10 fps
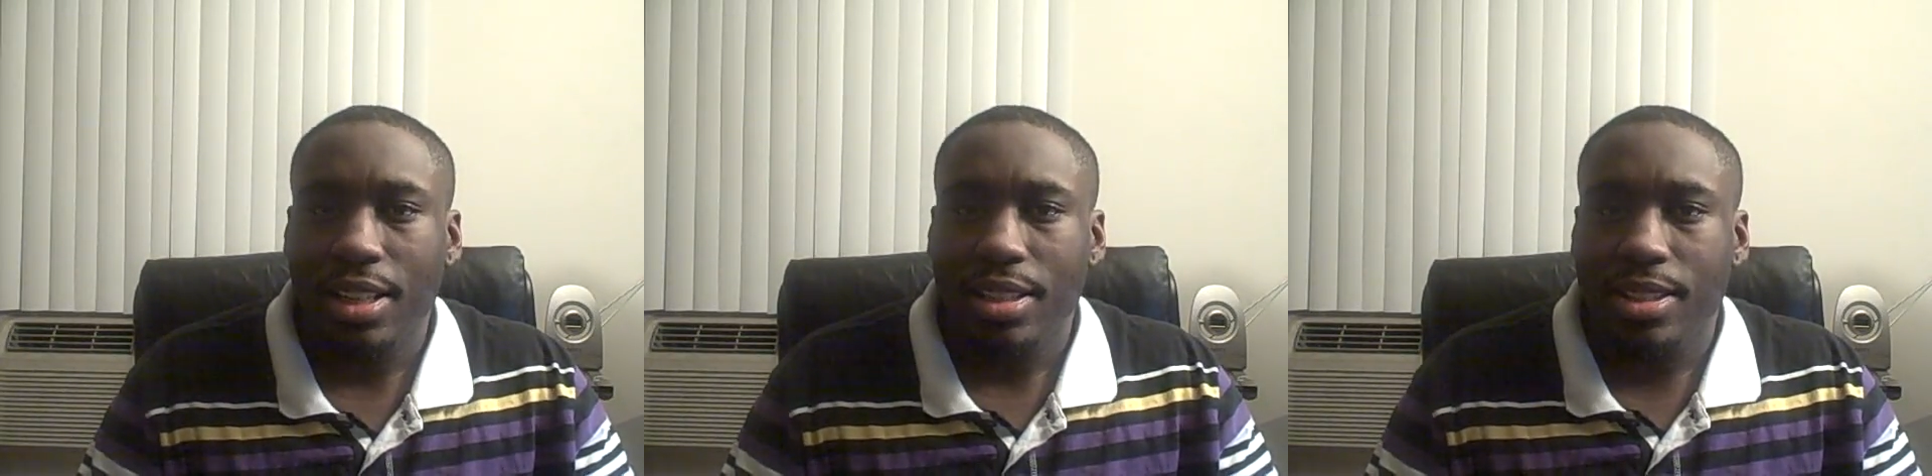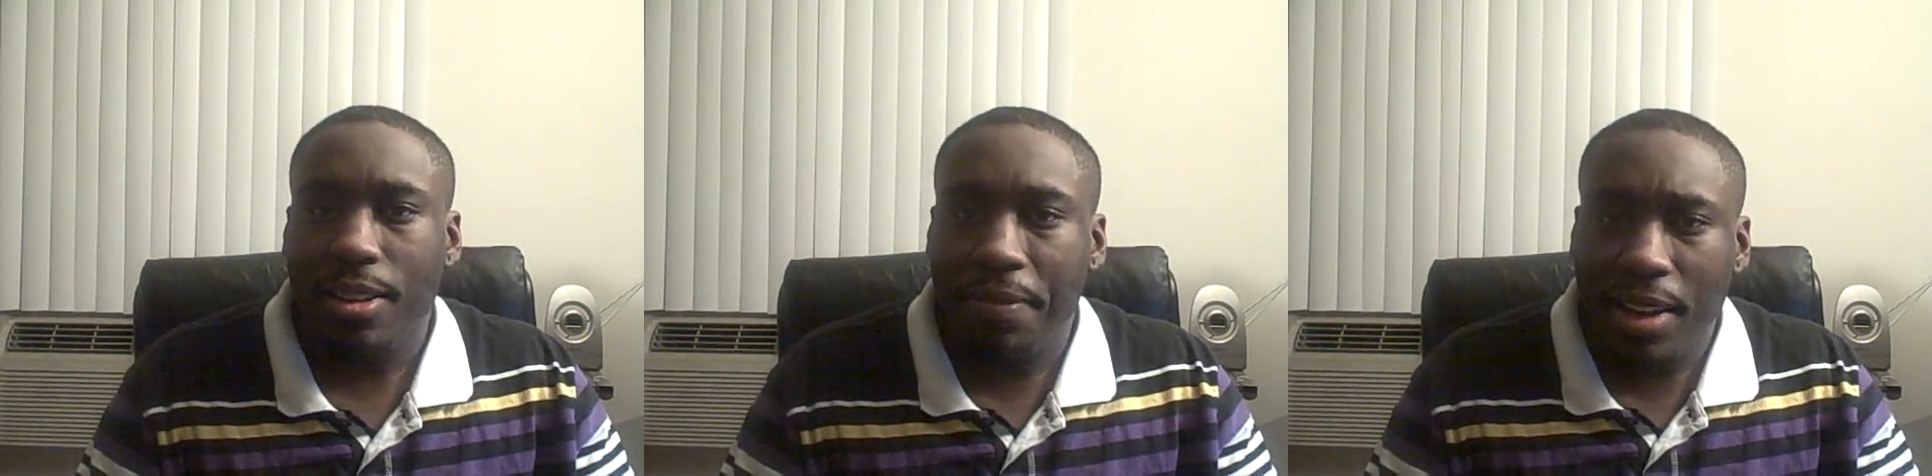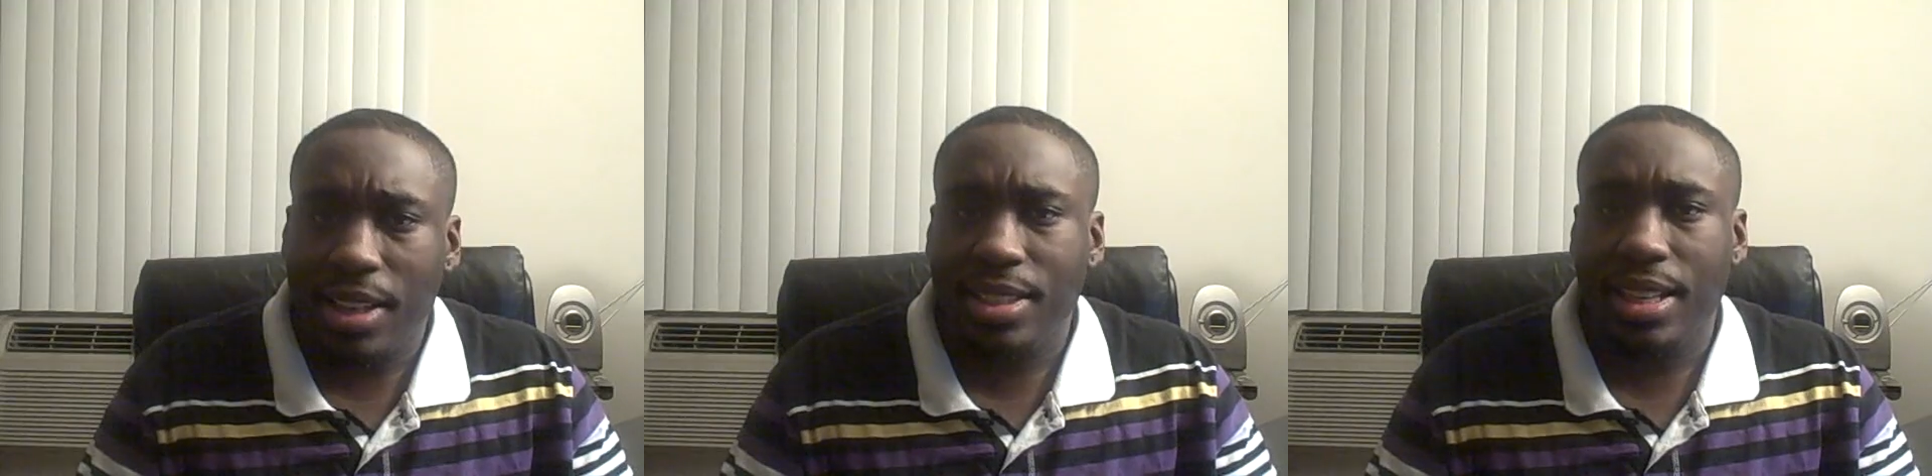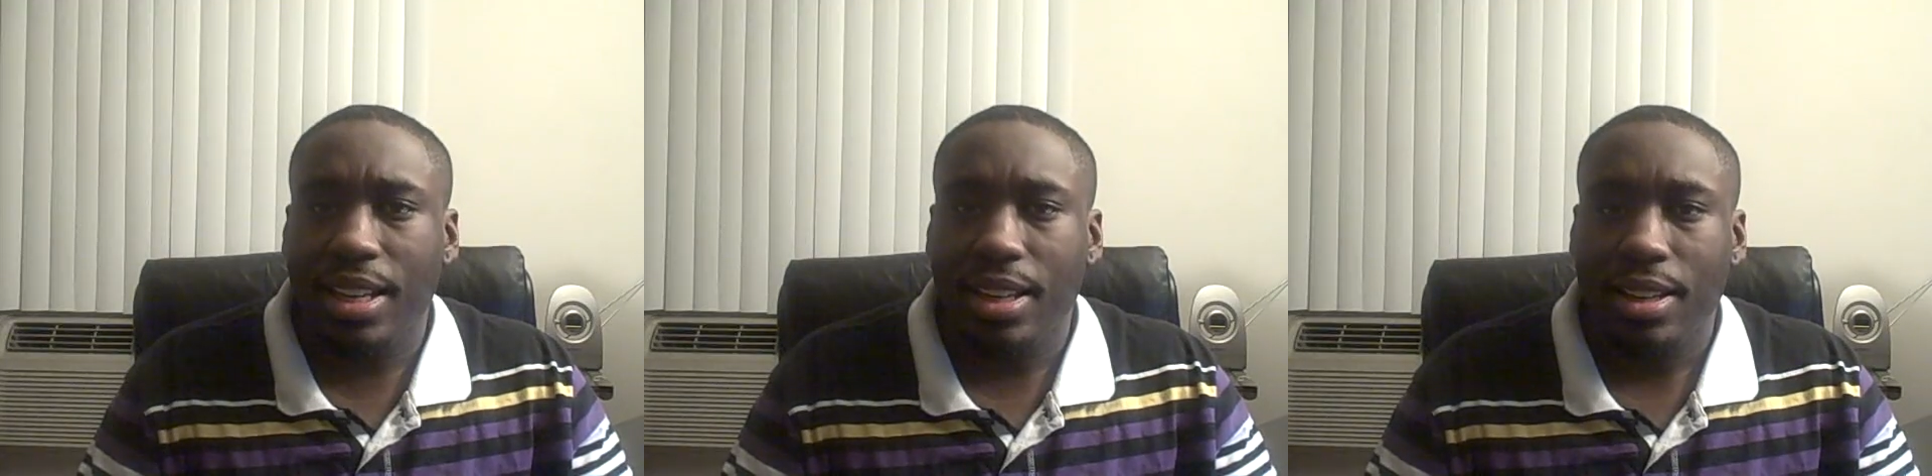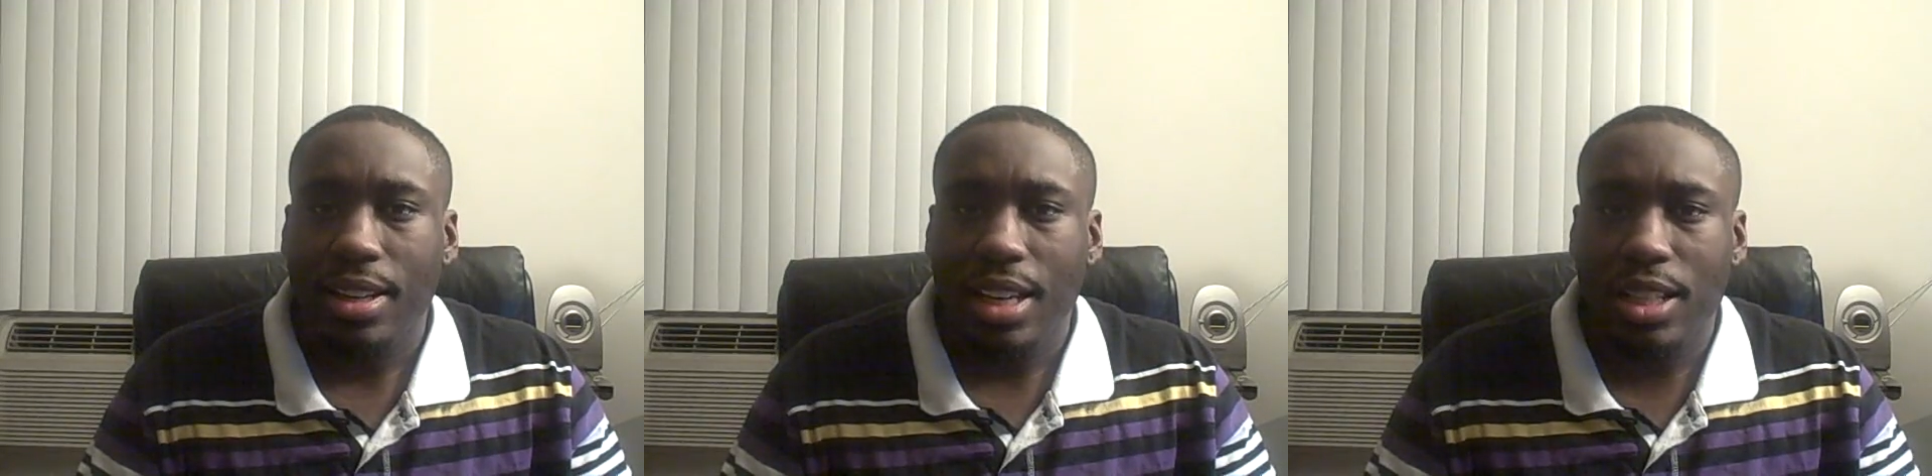civility
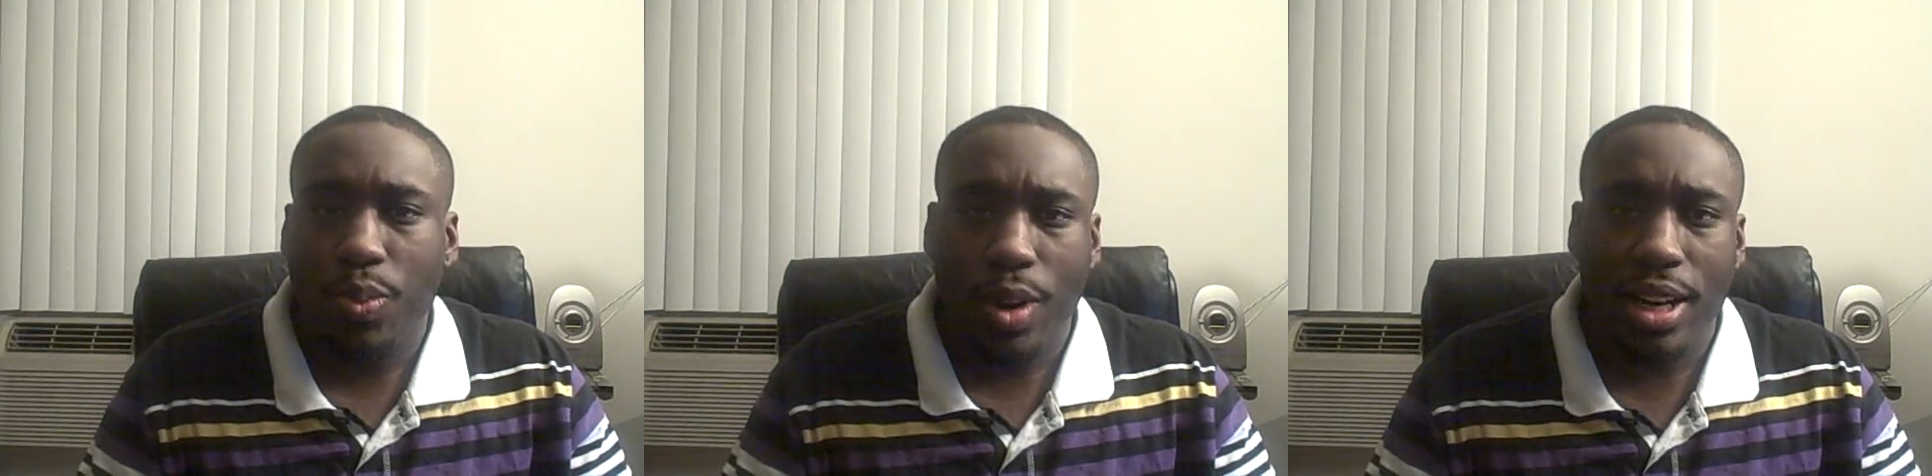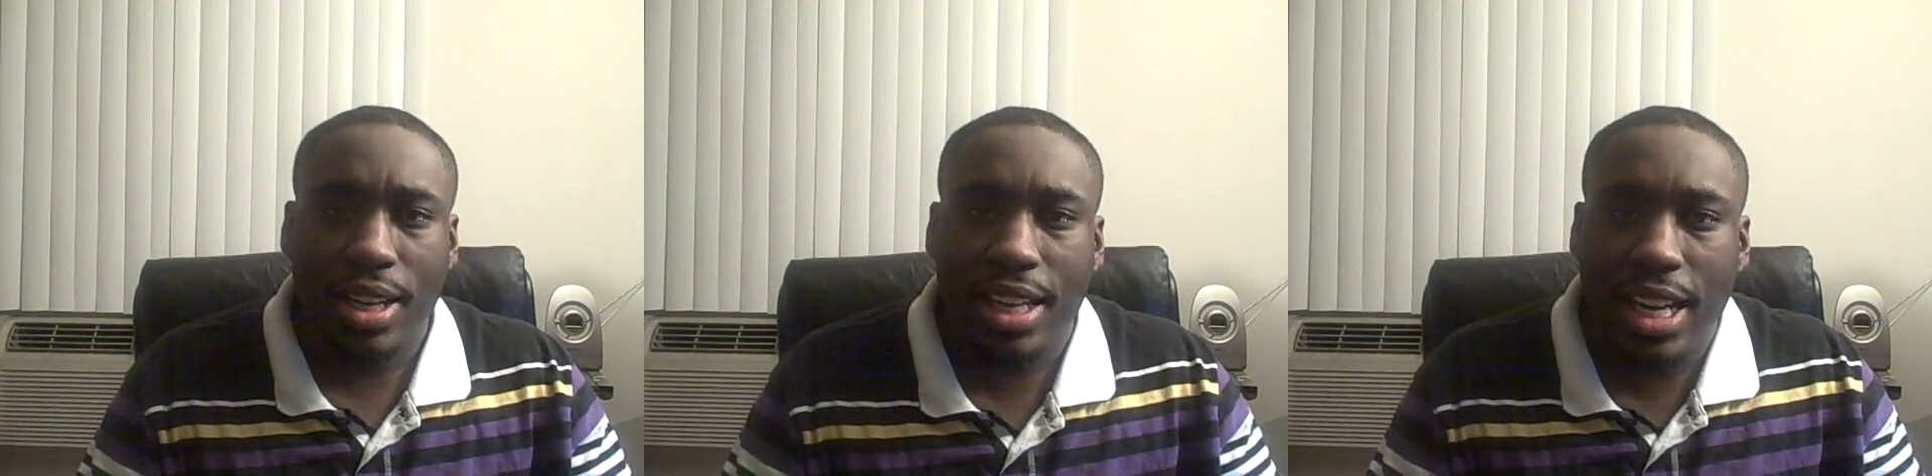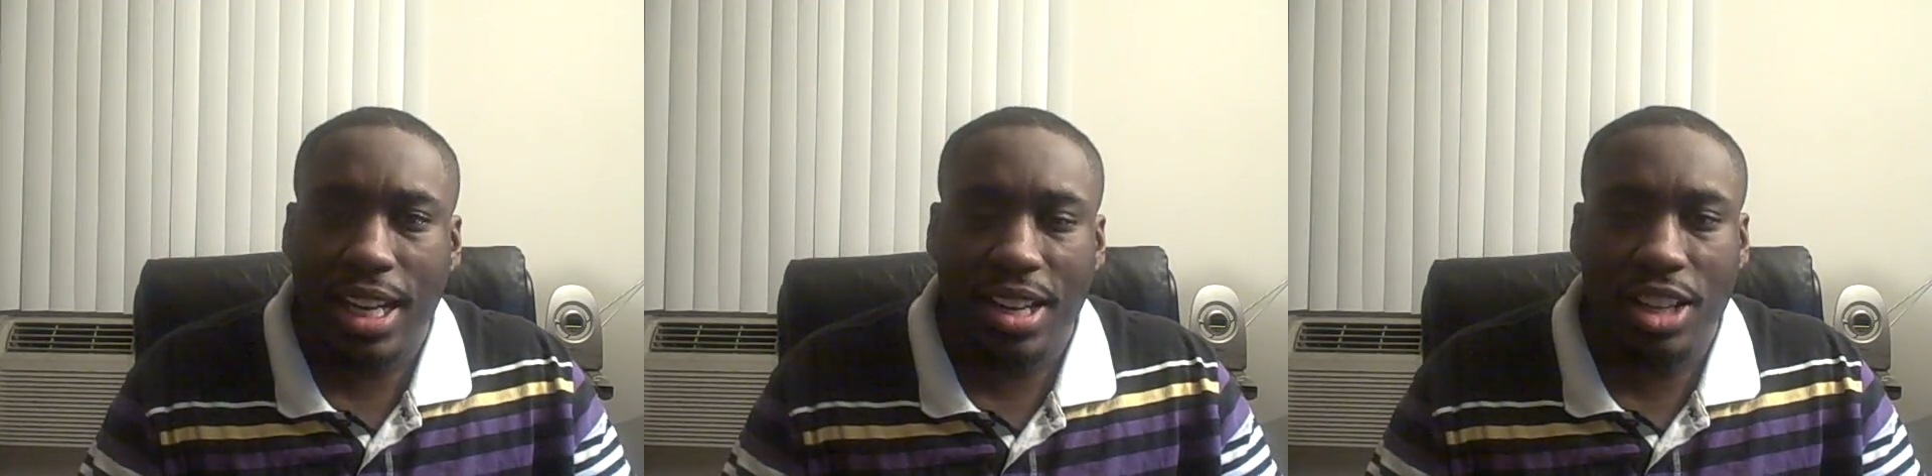is one of the key